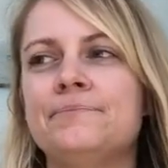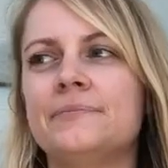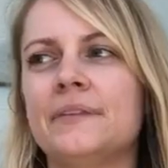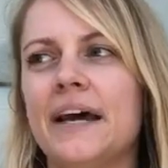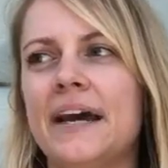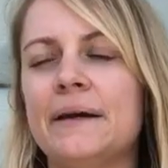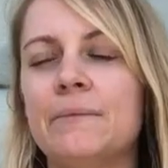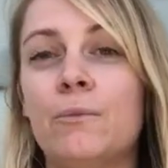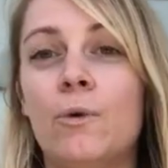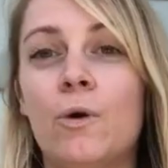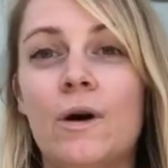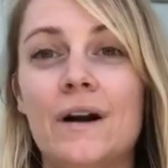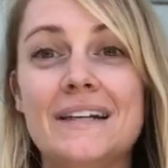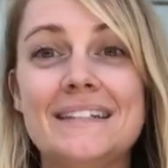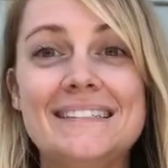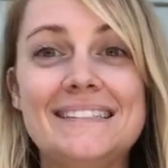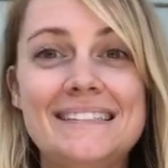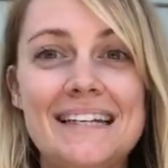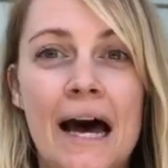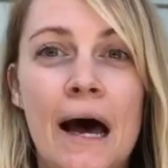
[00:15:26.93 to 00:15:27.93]
like more in
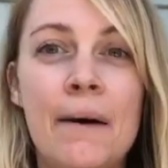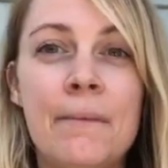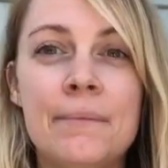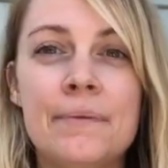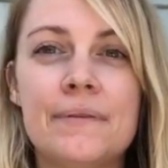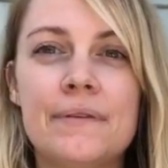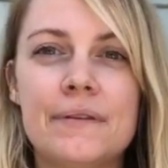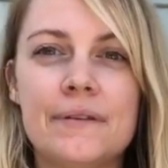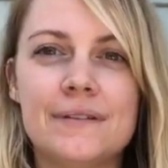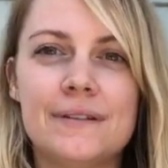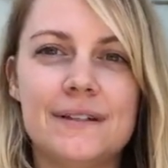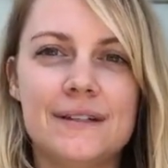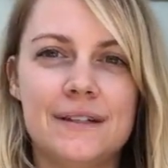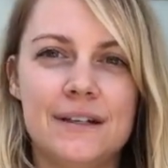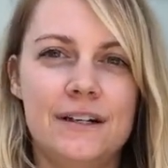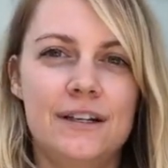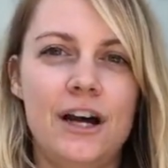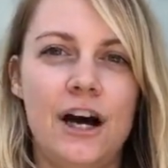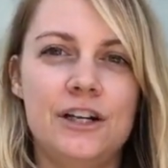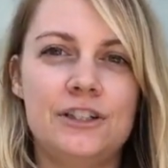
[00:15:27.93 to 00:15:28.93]
depth,
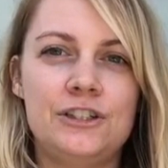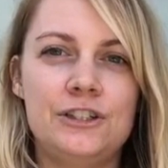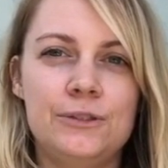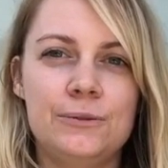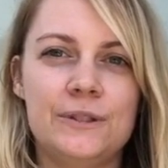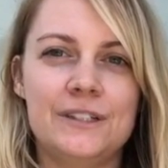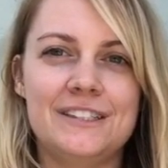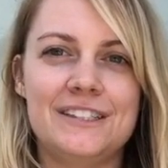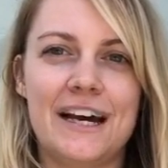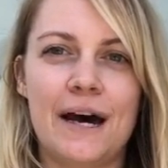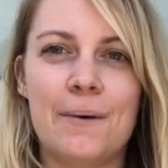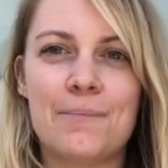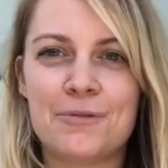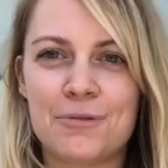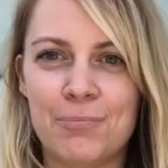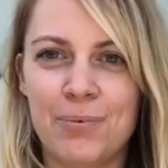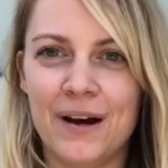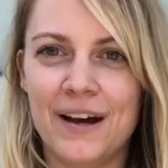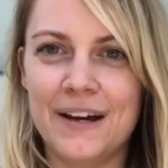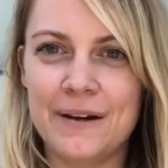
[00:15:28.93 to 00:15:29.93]
not too in depth,
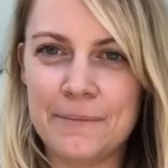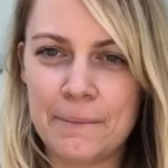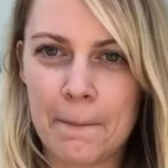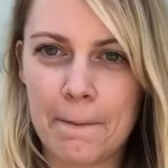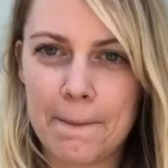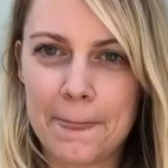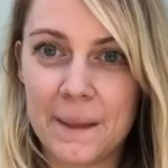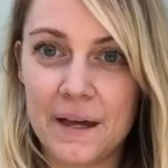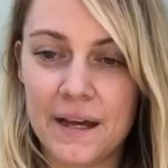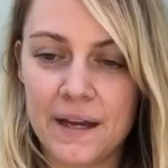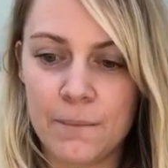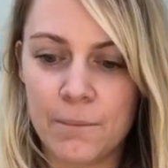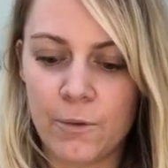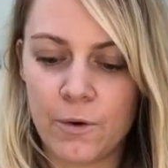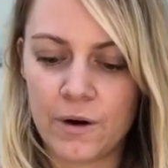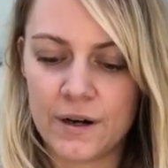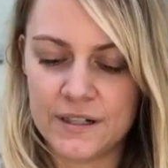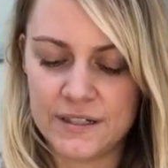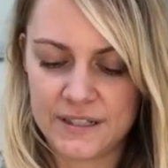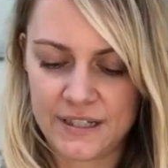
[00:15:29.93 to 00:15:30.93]
but
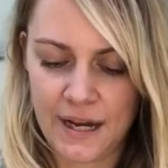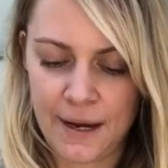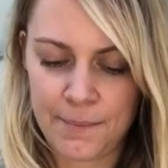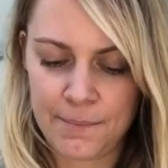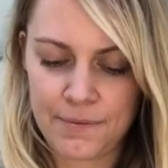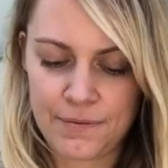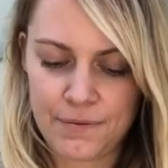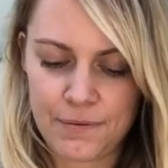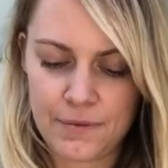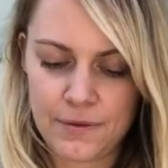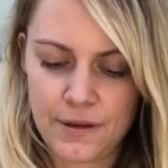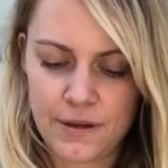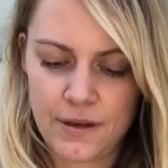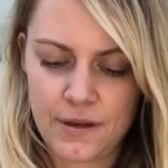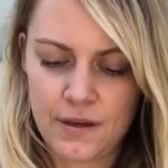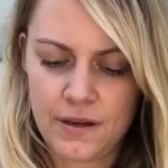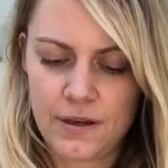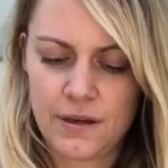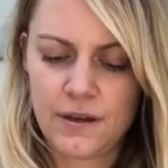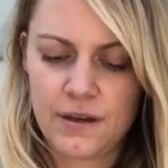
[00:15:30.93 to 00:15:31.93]
more in depth,
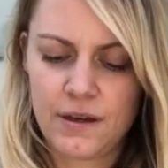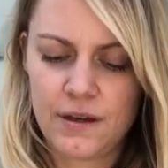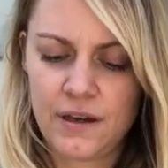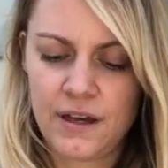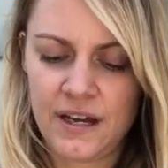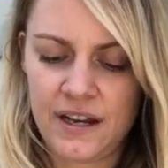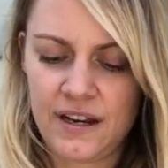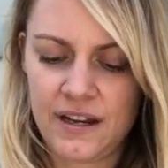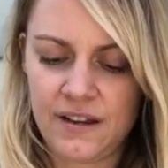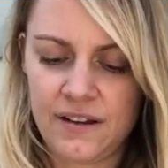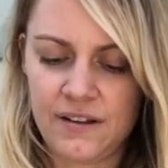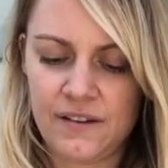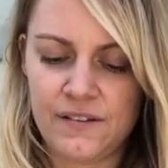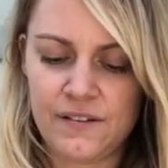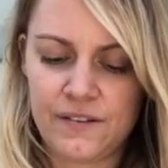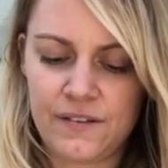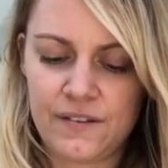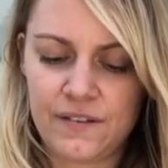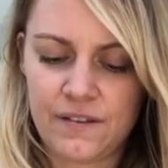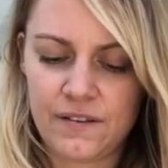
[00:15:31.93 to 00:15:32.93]
it
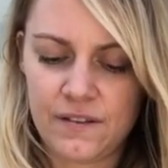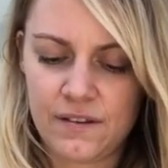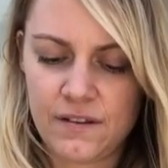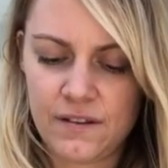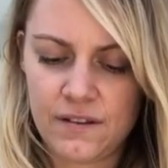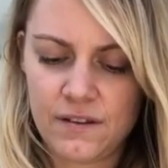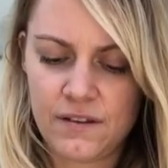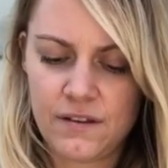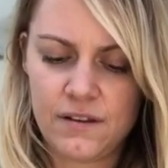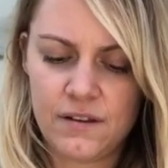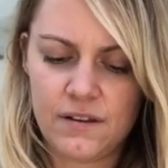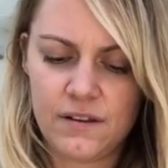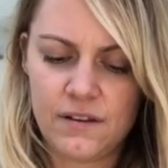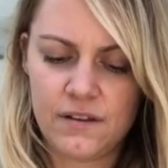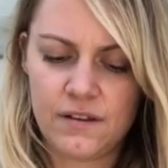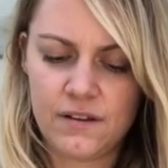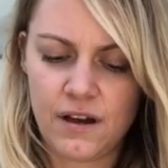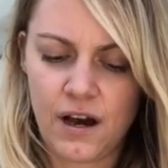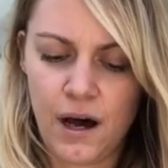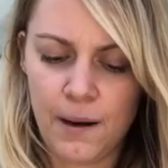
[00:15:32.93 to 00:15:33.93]
is
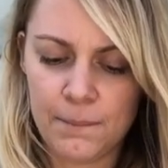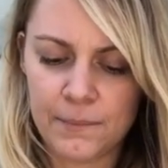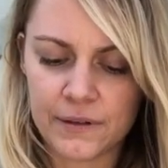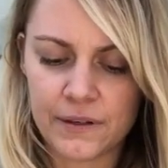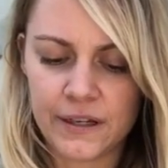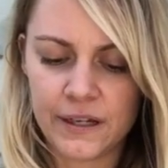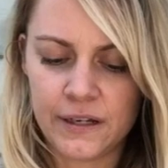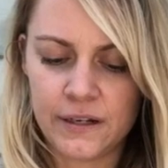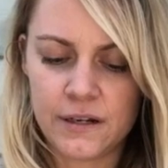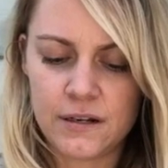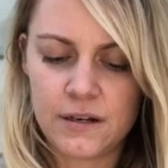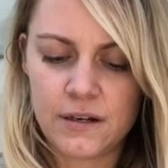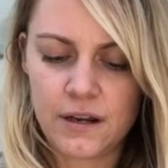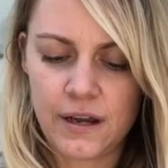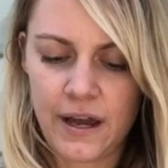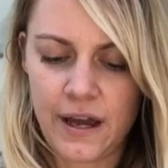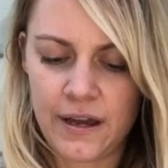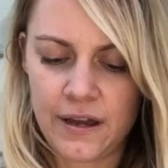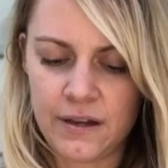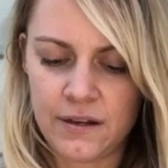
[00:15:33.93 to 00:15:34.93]
humbling,
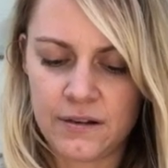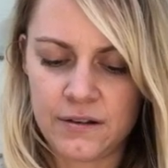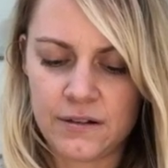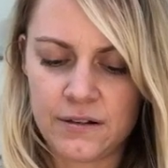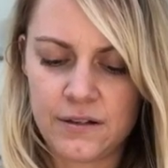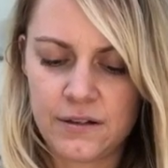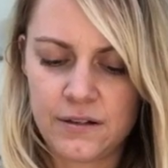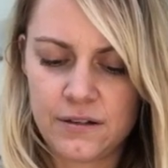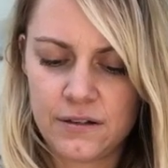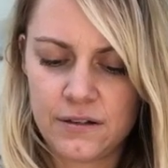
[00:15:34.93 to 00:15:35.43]
and